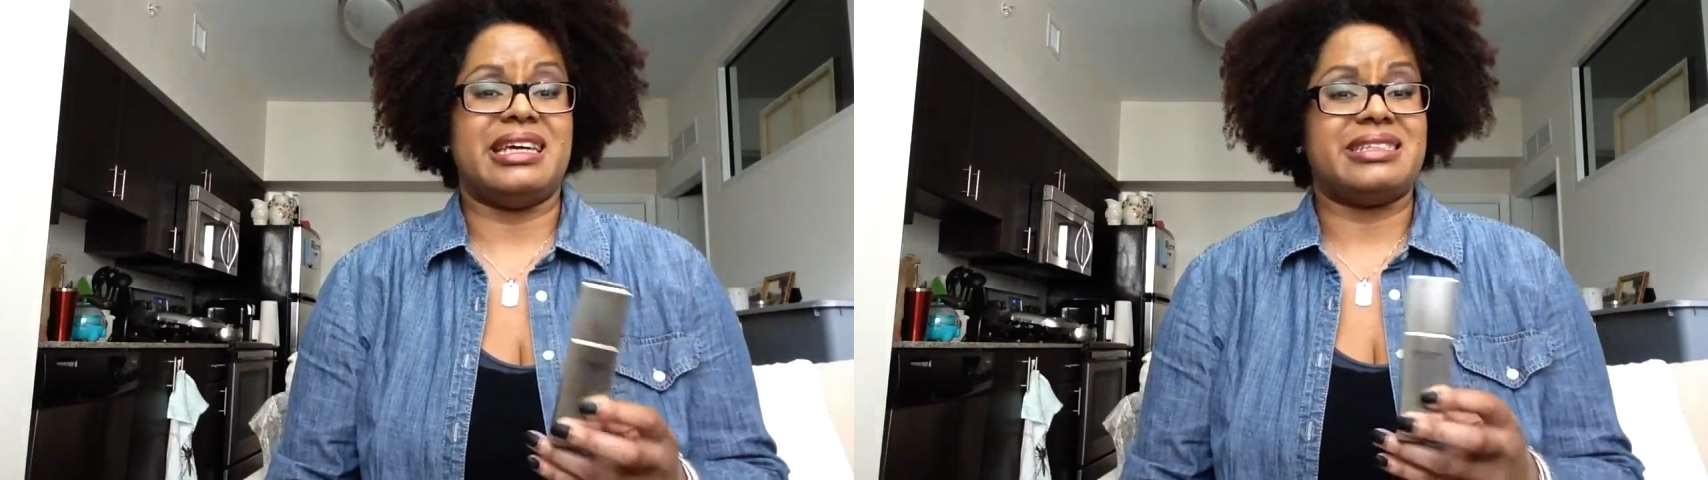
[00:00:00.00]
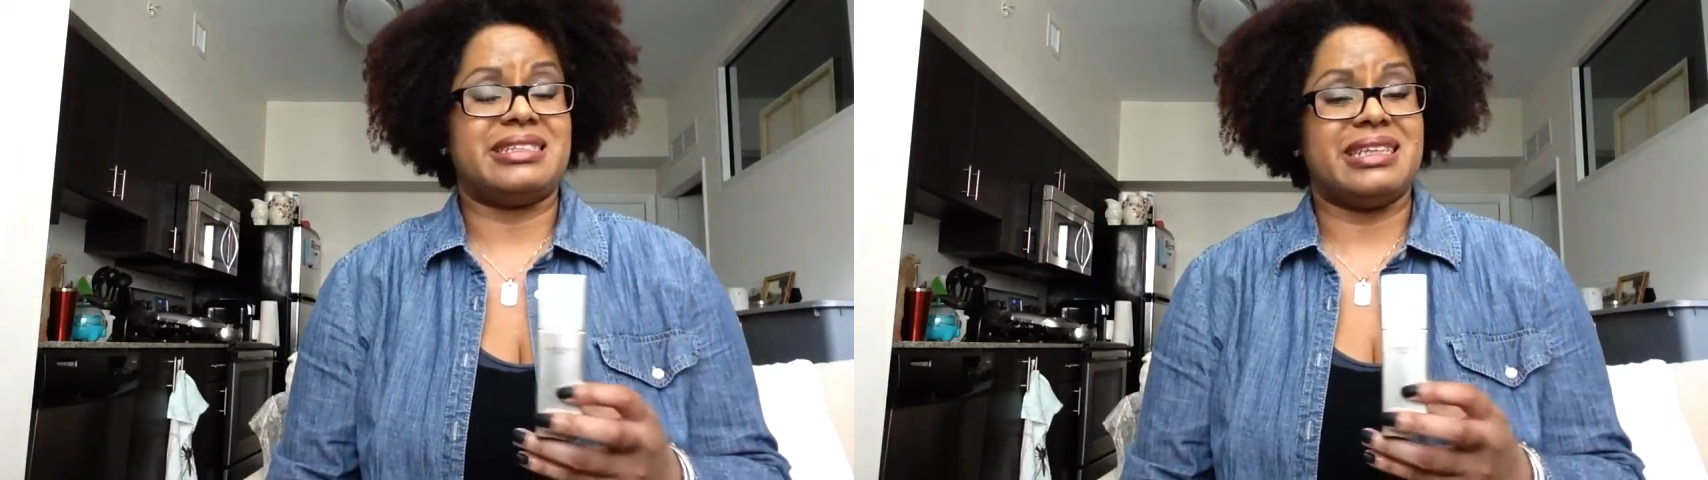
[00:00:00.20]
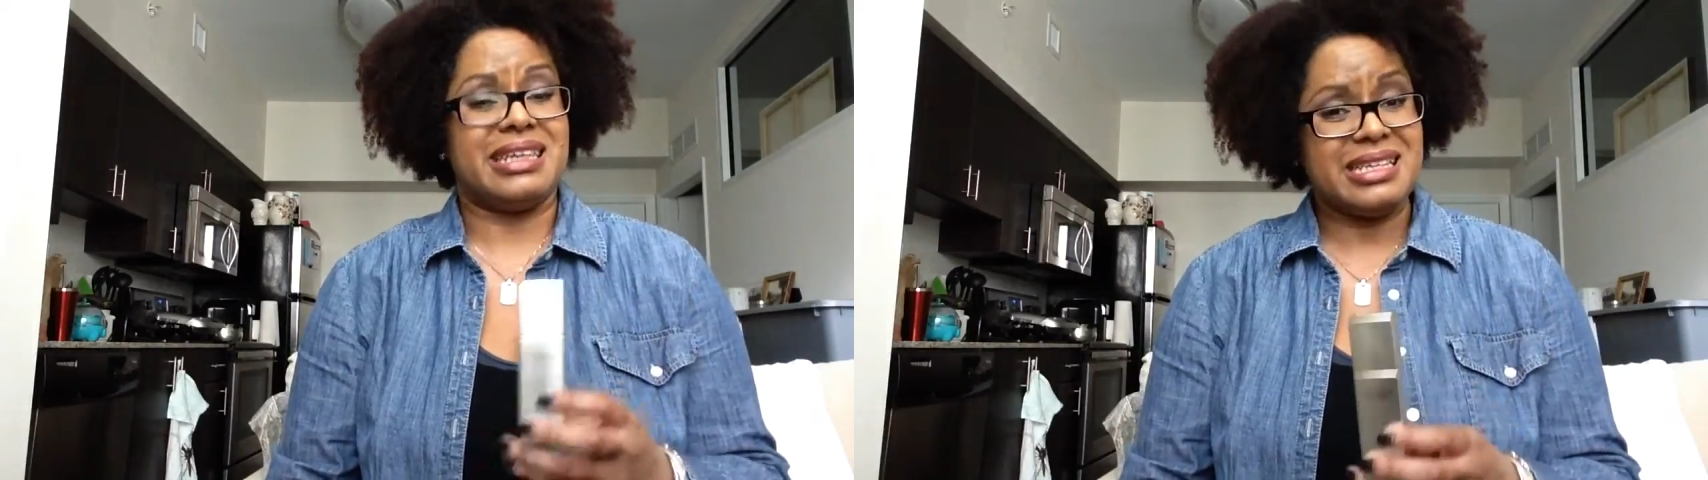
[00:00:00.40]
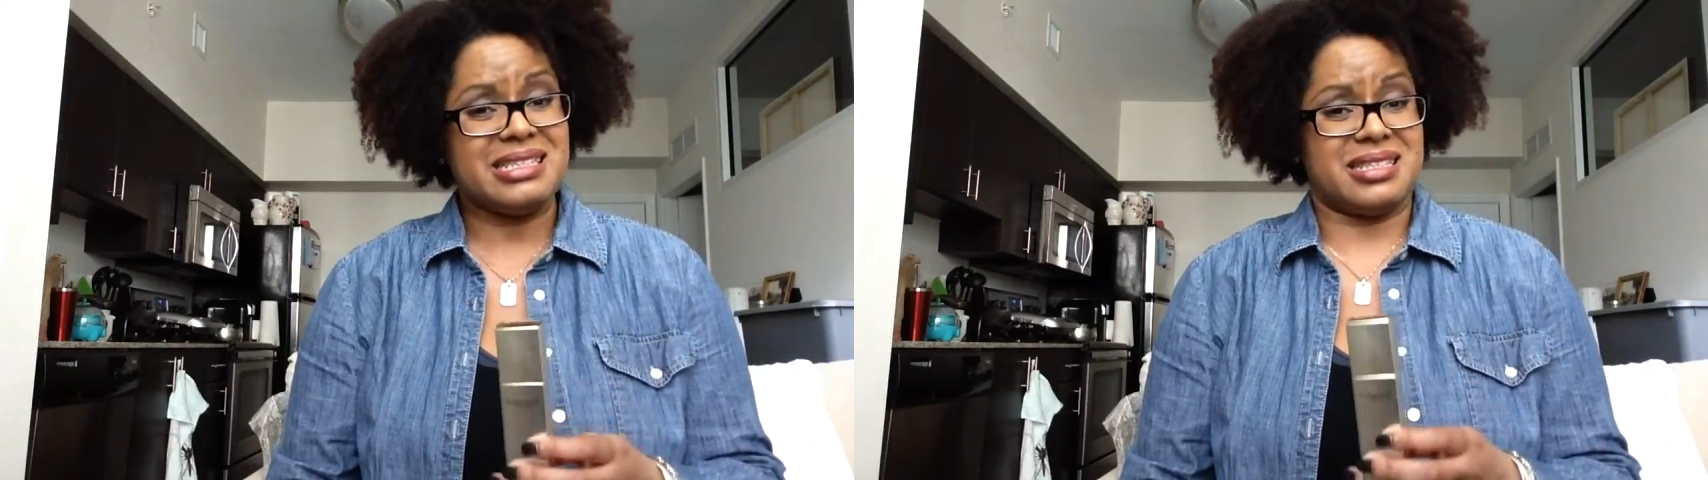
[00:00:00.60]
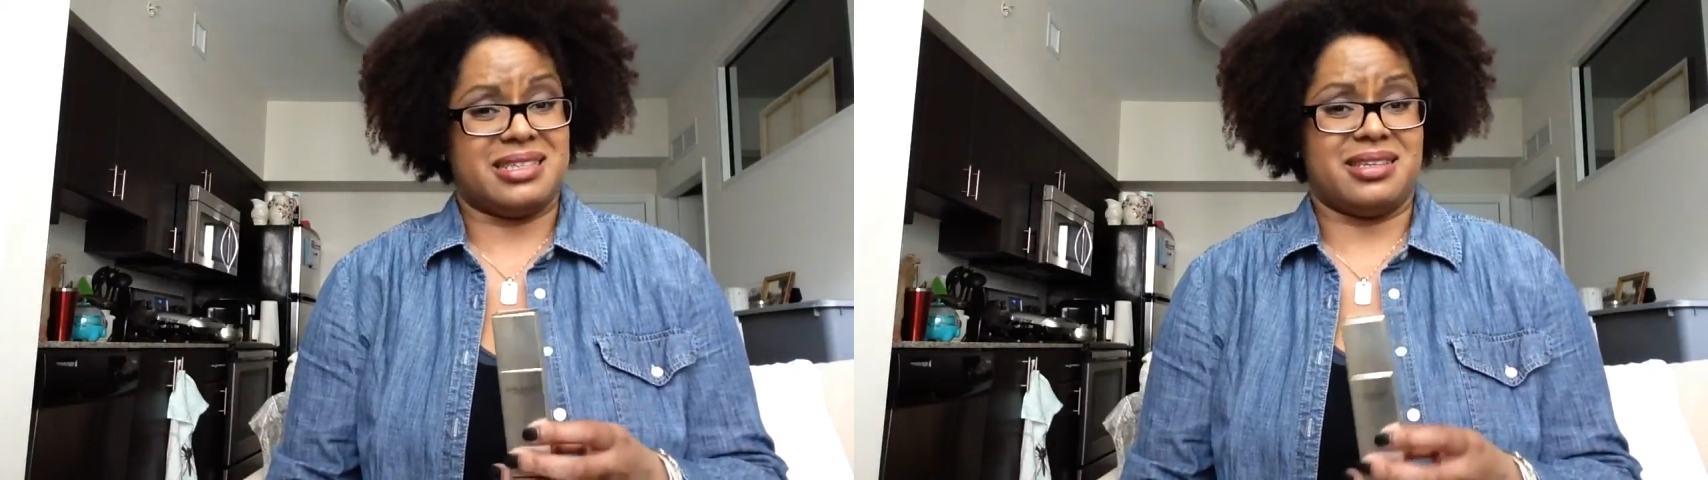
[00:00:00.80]
it
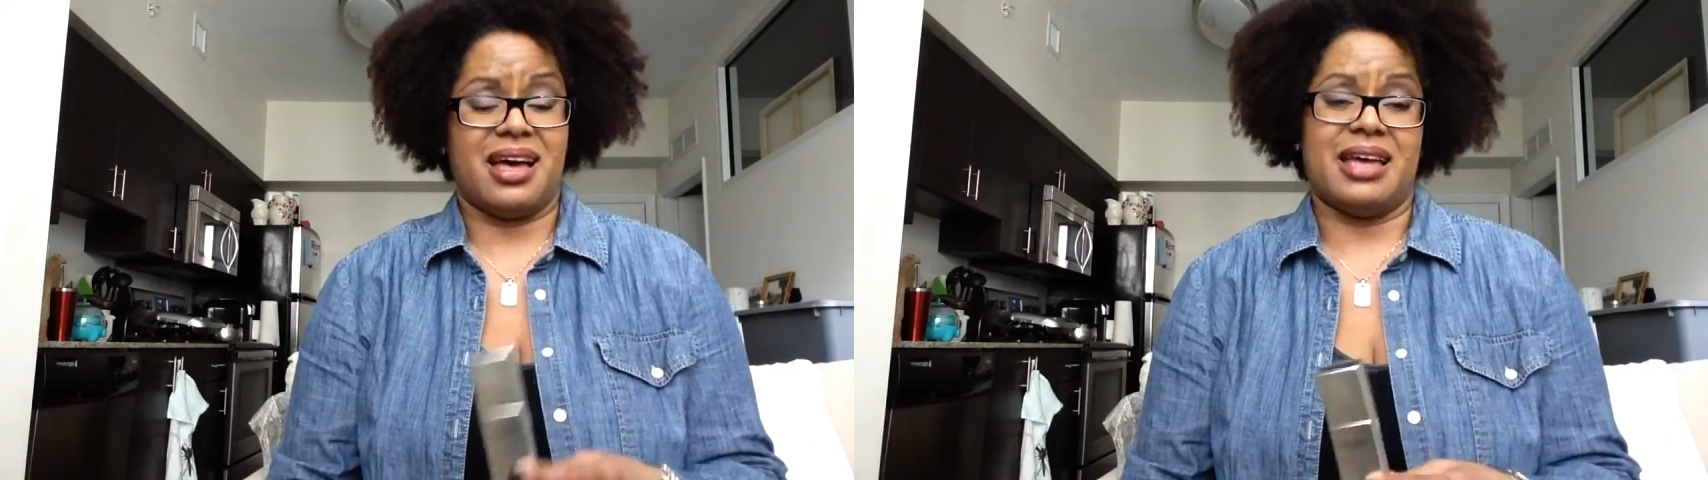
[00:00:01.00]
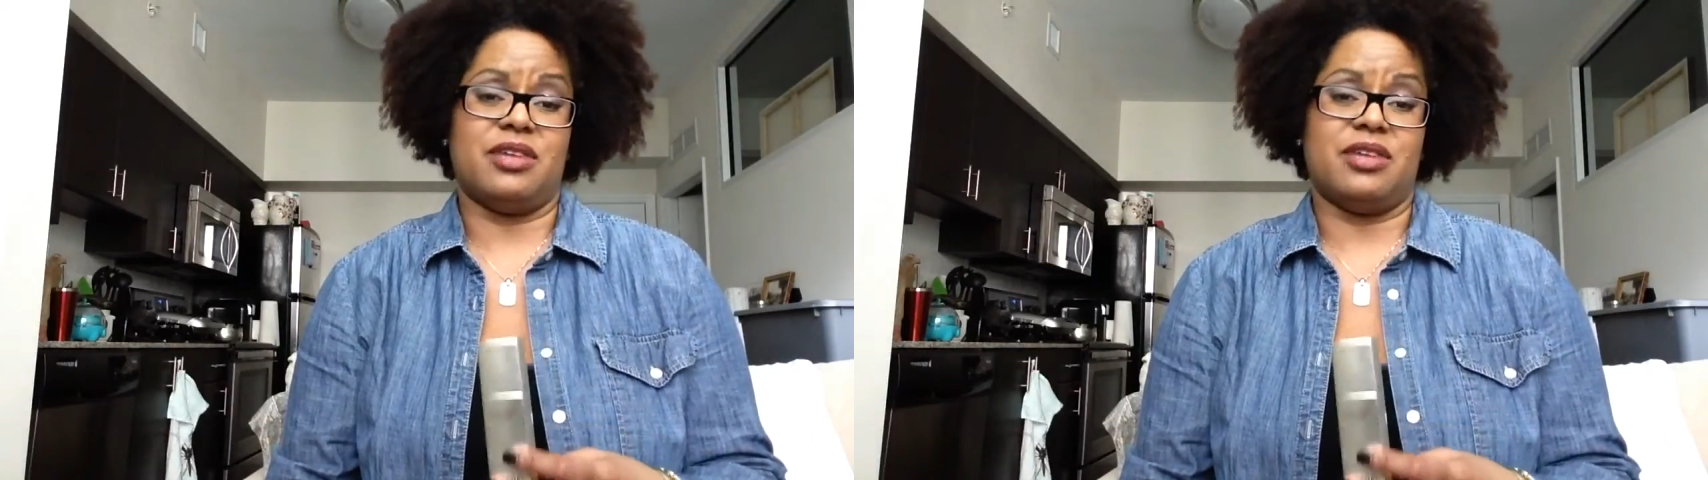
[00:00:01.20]
is kind